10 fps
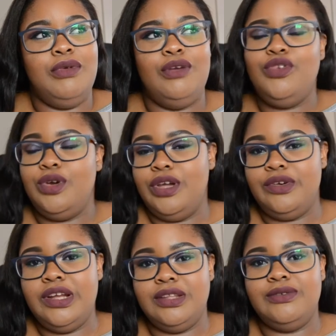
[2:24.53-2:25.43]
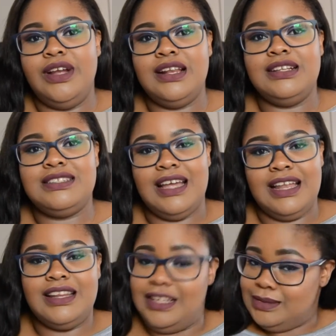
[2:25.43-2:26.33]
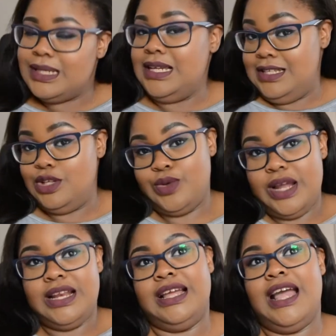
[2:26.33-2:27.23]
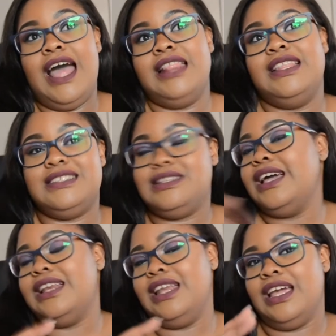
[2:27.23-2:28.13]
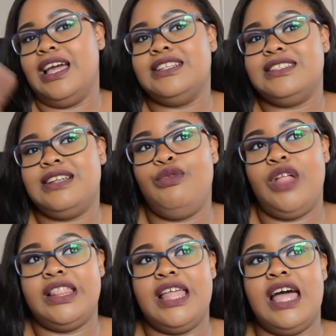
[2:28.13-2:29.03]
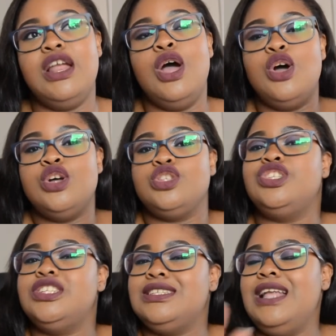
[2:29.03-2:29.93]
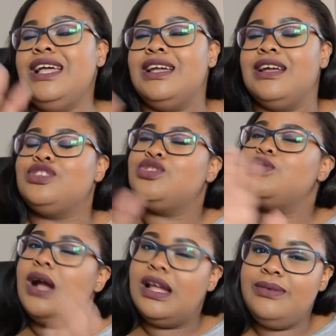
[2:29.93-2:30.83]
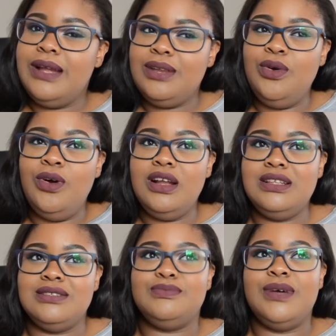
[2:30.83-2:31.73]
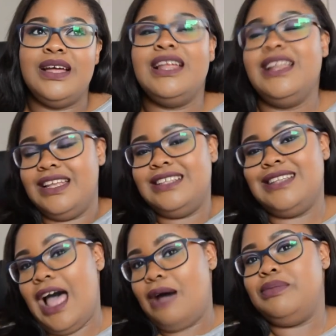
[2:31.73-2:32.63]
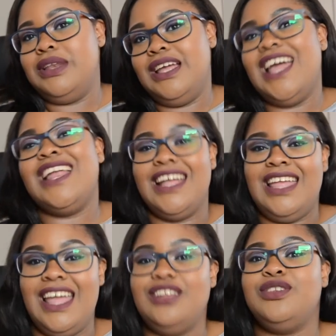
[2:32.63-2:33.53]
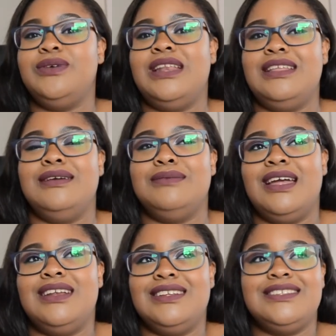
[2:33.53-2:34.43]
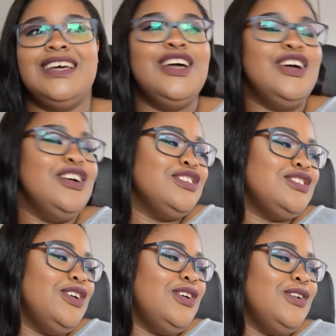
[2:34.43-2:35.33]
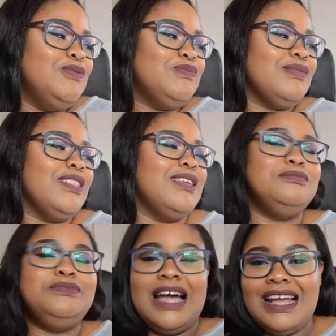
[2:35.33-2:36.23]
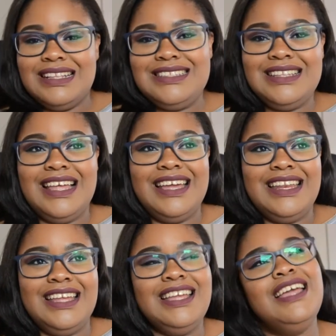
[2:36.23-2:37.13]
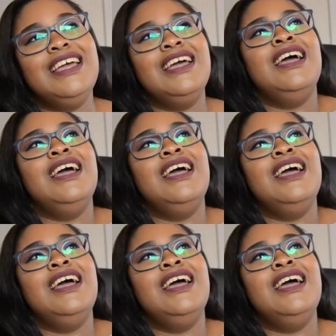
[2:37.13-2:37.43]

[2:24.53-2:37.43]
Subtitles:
If you're hearing the rain outside, it's because it's raining and there's lightning and stuff like that. So just like try to ignore it, but it is happening and I can't do anything about it. So back to lighting.